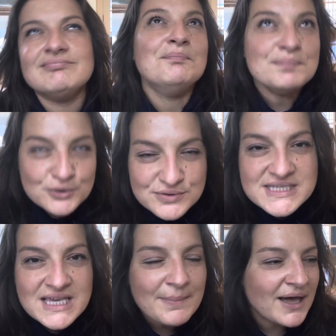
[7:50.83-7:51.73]

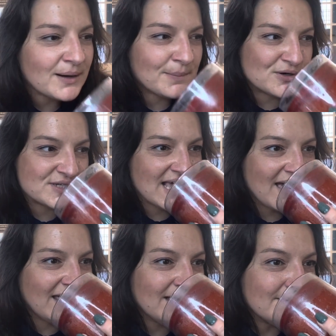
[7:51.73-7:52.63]
boozy about it per
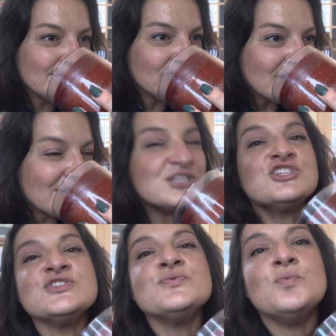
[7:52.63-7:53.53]
se, but it's
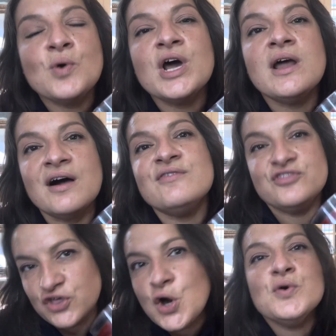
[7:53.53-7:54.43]
just one of
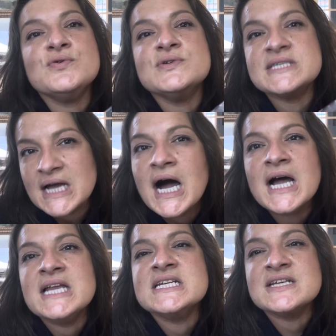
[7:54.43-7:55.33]
those
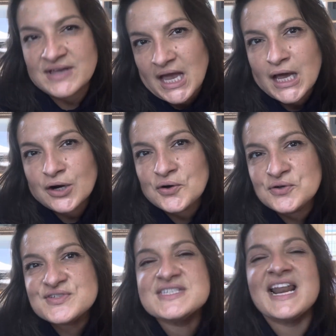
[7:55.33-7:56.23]
kind of
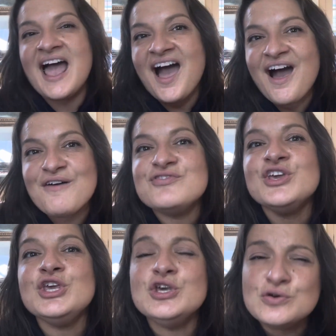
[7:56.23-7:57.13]
candles that have the
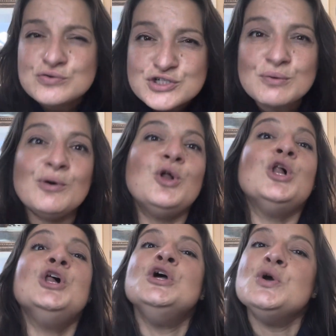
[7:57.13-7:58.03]

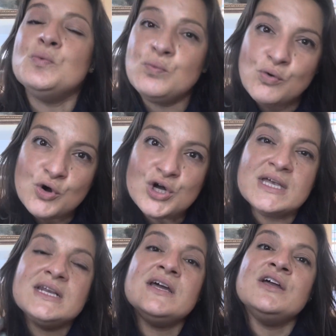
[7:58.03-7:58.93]
usual
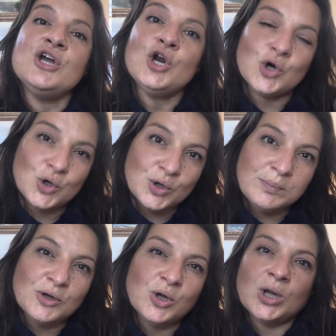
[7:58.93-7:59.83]
wood,
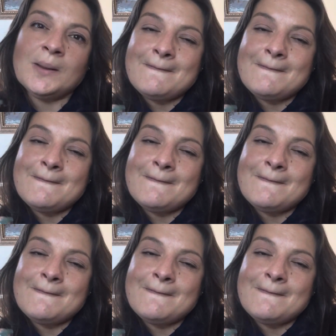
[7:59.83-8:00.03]
herbal,